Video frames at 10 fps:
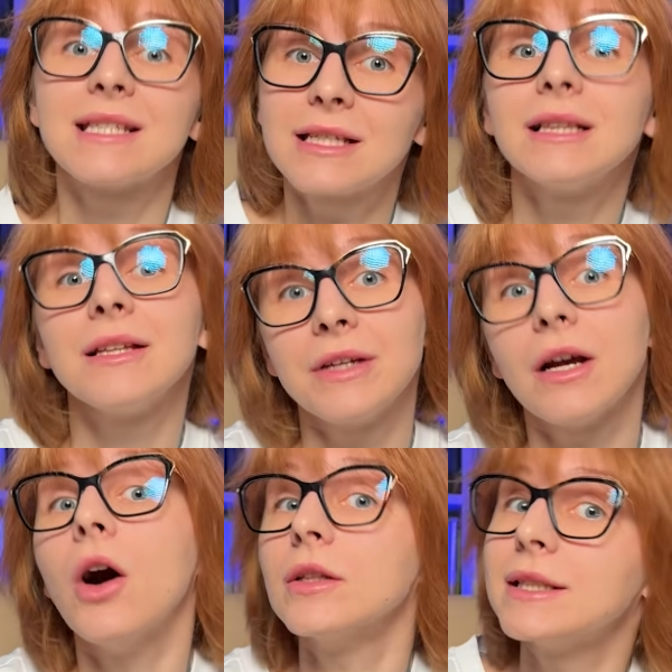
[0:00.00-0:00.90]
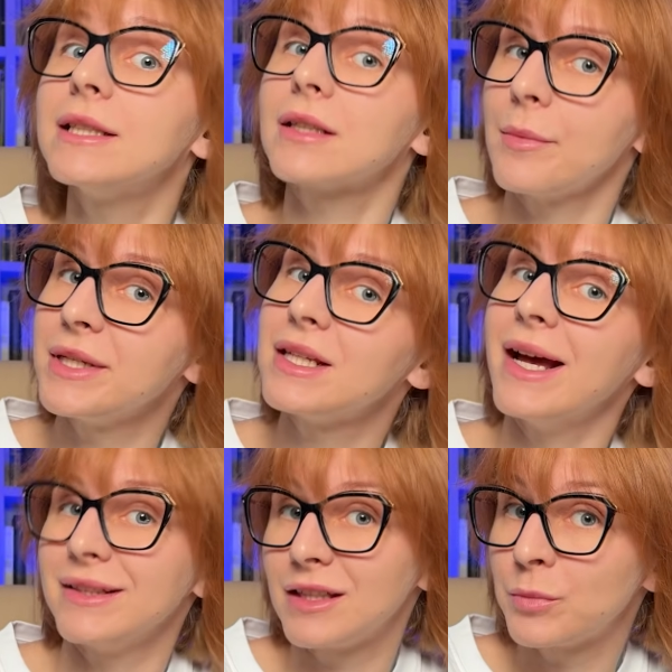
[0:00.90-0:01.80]
Still living on git commit
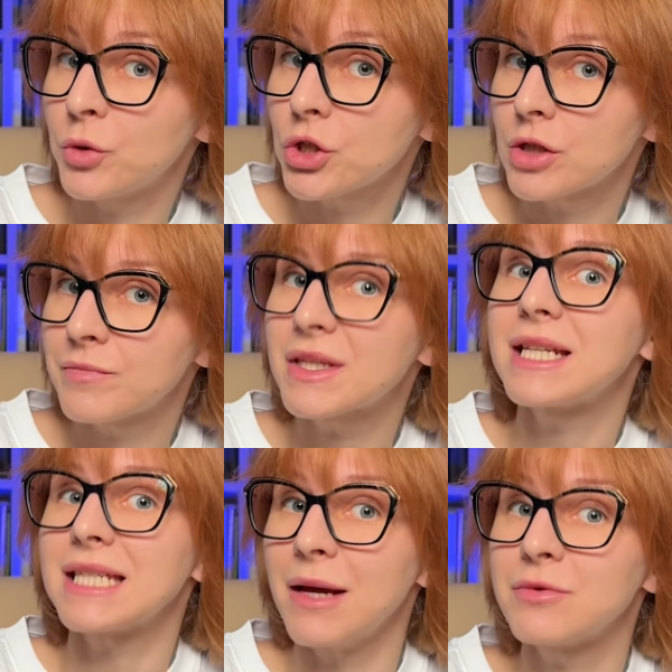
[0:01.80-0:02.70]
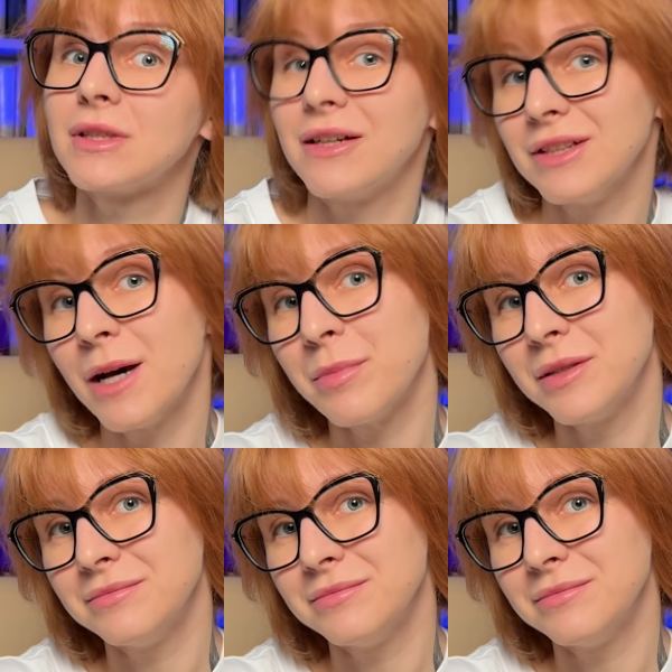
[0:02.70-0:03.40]
and git push? Time to level up.